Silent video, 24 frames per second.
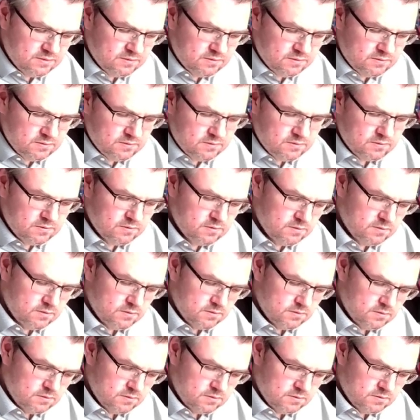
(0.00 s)

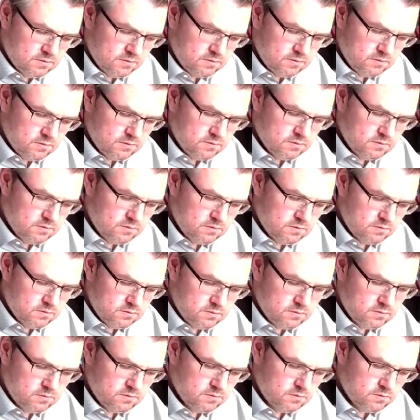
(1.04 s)

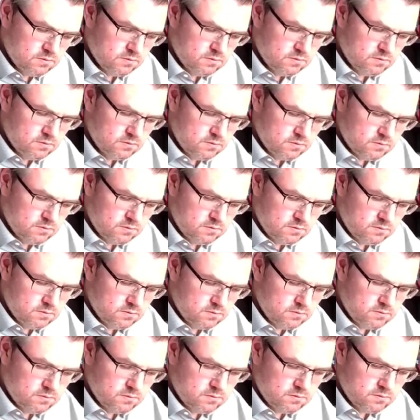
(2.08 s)

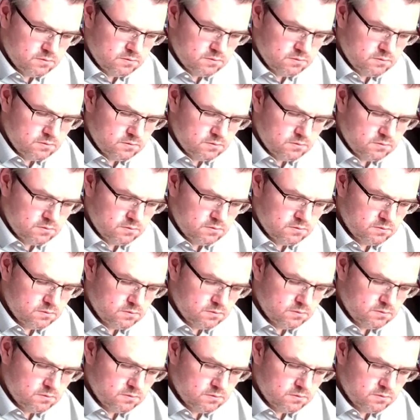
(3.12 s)

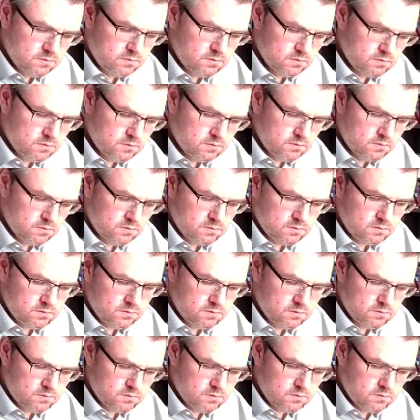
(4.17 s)

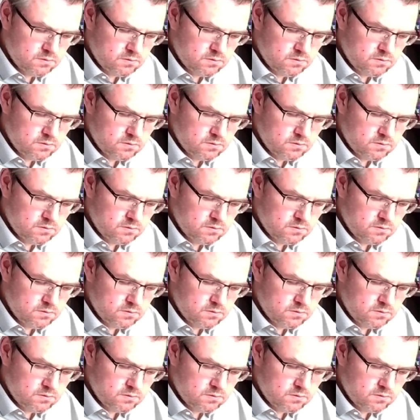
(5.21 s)
Nothing is said.